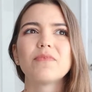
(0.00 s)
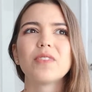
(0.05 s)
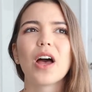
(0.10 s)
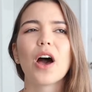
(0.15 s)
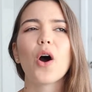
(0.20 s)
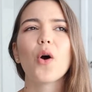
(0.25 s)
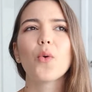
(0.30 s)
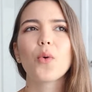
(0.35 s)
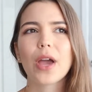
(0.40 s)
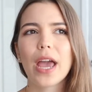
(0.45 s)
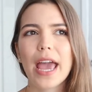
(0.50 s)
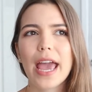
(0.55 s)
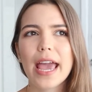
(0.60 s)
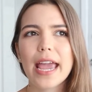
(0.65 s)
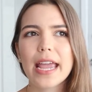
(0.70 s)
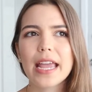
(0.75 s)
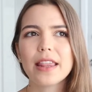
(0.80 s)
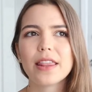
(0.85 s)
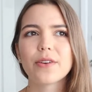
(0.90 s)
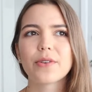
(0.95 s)

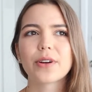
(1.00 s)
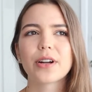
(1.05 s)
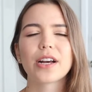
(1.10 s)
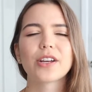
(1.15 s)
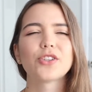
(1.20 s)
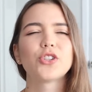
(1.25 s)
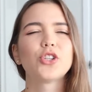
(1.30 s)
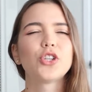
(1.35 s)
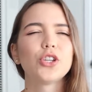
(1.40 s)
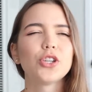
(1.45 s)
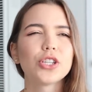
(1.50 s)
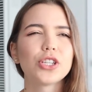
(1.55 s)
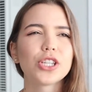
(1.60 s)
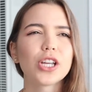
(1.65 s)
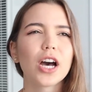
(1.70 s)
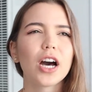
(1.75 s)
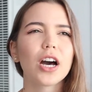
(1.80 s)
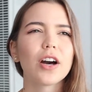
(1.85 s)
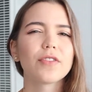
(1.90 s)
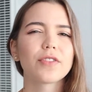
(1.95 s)
okay. They were not too
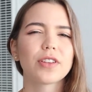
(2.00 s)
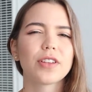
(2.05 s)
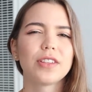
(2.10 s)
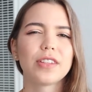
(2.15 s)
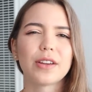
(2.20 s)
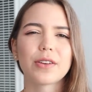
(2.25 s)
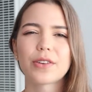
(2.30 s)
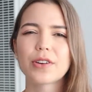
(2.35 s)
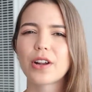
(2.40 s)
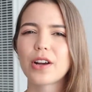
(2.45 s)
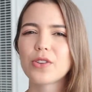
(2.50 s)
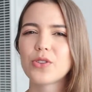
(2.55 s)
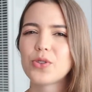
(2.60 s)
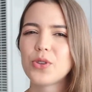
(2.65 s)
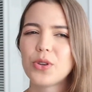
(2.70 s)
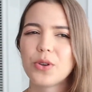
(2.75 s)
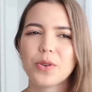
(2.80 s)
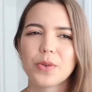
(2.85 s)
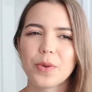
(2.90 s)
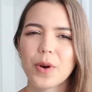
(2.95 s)
soft. They were not
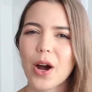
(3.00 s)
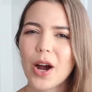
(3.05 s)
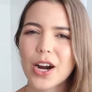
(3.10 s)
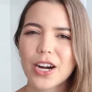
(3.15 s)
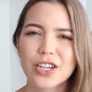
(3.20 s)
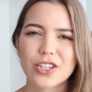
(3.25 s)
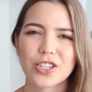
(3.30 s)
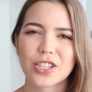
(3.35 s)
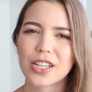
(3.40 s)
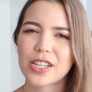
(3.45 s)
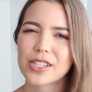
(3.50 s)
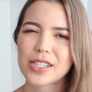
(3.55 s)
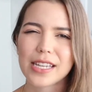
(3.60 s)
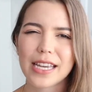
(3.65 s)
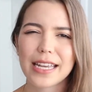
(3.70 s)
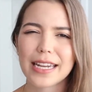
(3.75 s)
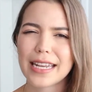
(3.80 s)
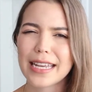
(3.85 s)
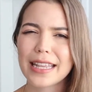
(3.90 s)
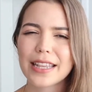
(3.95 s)
too harsh on the
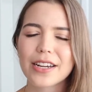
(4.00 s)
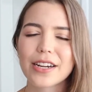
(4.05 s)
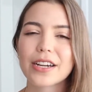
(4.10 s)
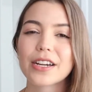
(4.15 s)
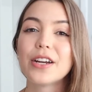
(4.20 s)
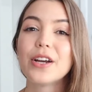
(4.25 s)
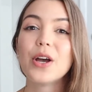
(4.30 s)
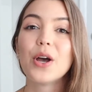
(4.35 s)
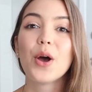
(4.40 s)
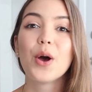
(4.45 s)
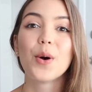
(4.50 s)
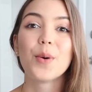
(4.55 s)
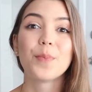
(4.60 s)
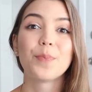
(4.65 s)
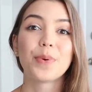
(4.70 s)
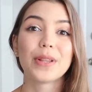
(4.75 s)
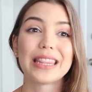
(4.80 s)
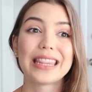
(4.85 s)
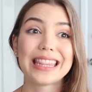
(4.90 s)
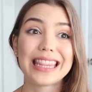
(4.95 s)
skin either.
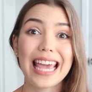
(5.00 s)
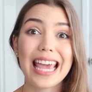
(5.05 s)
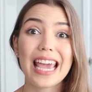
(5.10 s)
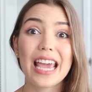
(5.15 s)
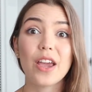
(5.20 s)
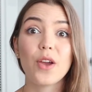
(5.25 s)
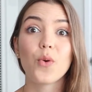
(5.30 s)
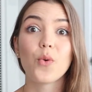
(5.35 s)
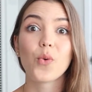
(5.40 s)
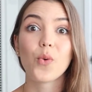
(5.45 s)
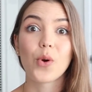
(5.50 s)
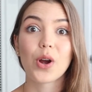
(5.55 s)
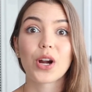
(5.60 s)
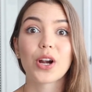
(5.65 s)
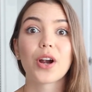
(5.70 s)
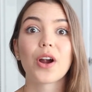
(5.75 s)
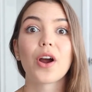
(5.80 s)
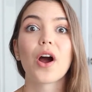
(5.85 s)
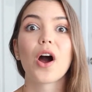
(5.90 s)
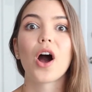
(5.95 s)
But they
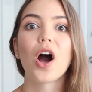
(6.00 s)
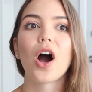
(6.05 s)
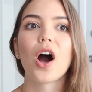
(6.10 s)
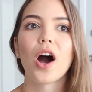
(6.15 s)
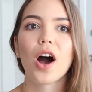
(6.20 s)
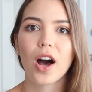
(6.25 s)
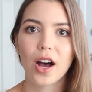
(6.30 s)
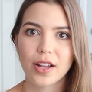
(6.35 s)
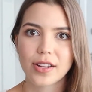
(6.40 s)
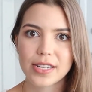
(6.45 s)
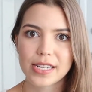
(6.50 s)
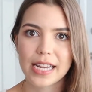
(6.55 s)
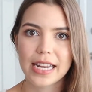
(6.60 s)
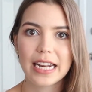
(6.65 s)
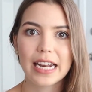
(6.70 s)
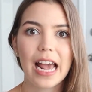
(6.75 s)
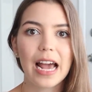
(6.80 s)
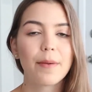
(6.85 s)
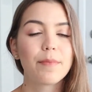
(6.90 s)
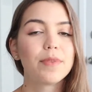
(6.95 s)
were hot,
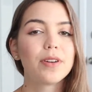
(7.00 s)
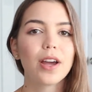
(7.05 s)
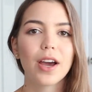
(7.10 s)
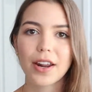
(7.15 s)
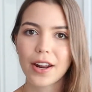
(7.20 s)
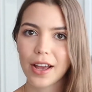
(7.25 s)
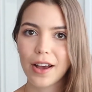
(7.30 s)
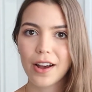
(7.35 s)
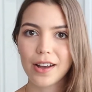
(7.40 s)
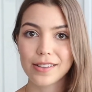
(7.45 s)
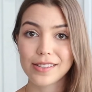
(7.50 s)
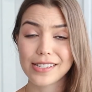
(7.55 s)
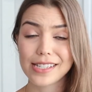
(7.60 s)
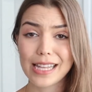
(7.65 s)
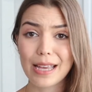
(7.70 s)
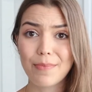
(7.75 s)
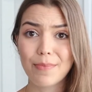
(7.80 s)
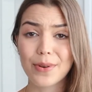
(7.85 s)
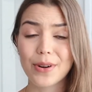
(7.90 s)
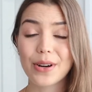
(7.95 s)
and I'm not a hot
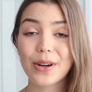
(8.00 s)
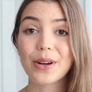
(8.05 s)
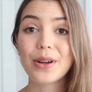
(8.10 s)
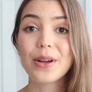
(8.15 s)
sleeper,